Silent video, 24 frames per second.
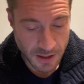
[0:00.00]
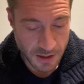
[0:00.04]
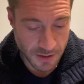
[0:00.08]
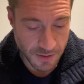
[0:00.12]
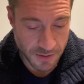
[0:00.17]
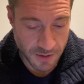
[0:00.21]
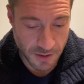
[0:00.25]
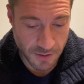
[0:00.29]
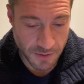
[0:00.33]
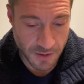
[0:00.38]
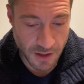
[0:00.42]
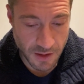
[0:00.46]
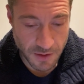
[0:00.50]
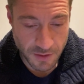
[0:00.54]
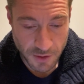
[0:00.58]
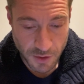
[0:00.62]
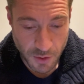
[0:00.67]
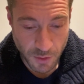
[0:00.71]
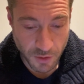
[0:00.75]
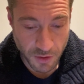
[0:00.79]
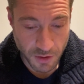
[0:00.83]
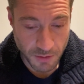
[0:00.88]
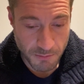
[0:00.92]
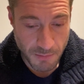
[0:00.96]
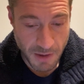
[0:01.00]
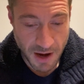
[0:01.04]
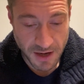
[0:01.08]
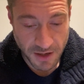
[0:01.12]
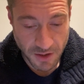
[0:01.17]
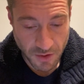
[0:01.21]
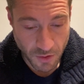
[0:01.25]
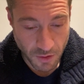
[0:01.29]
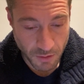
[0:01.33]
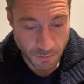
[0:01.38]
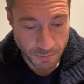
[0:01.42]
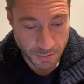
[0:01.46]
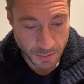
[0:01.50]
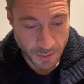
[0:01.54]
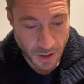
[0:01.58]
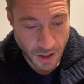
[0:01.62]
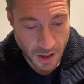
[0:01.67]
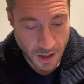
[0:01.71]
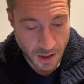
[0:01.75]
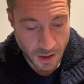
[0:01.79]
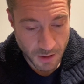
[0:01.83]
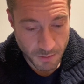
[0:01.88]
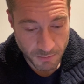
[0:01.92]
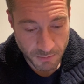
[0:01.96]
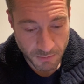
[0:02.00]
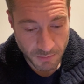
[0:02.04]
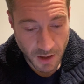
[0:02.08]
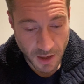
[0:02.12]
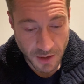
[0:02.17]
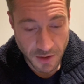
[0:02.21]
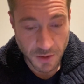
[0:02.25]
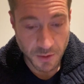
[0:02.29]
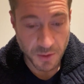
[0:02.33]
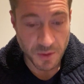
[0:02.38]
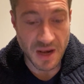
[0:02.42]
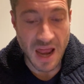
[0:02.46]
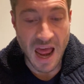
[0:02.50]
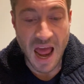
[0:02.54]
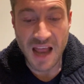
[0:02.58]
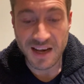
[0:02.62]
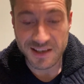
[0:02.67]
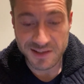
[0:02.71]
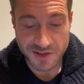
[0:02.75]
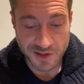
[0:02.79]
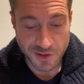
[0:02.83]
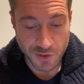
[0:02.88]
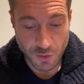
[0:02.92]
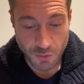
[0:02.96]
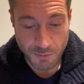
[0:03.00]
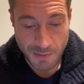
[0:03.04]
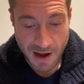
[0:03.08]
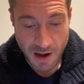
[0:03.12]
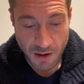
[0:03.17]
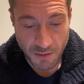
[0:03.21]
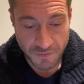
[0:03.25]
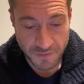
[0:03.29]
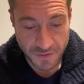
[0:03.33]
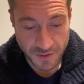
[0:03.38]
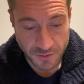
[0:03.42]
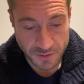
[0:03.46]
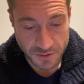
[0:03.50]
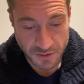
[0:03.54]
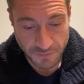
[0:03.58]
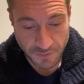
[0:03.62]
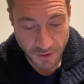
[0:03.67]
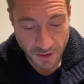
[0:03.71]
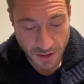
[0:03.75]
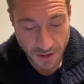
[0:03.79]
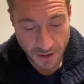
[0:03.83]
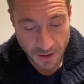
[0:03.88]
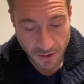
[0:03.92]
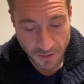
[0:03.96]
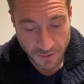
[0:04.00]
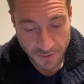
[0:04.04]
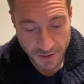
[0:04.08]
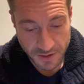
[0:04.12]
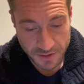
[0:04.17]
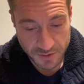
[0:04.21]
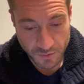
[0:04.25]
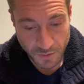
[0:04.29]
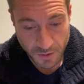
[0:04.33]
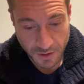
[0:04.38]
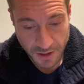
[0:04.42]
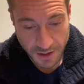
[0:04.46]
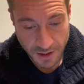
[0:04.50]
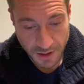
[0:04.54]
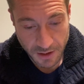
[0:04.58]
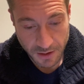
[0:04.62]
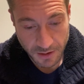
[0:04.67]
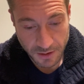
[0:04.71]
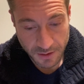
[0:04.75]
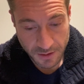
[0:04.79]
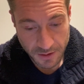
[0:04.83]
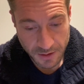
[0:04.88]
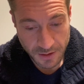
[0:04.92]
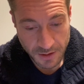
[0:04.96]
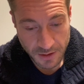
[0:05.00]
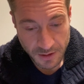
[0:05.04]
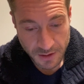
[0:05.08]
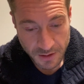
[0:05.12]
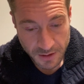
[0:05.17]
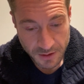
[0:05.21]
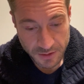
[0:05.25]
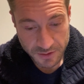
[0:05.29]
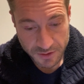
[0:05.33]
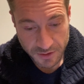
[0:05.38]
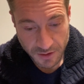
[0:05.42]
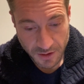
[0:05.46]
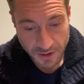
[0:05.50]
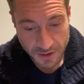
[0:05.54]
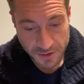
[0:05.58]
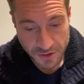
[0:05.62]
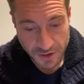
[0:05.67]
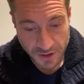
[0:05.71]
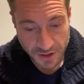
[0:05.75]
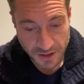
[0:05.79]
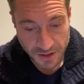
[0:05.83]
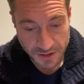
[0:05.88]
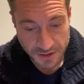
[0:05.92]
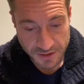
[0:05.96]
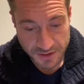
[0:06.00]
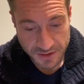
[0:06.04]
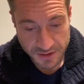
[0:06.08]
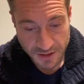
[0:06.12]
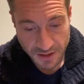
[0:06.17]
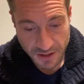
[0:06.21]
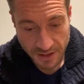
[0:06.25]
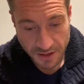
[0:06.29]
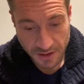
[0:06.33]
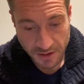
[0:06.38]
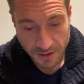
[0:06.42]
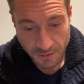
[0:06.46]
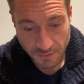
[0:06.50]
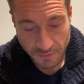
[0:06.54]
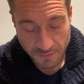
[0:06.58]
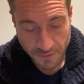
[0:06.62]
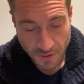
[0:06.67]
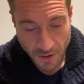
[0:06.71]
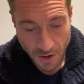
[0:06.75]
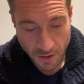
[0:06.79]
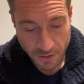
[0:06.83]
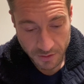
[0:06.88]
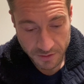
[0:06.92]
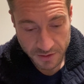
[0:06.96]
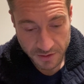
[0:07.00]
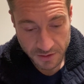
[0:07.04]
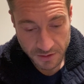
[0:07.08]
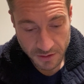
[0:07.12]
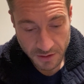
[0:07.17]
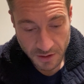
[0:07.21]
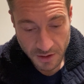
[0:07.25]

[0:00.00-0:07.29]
that then you can make up and you can add to your battlefield. So if I click on this one here, so as you can see, you've got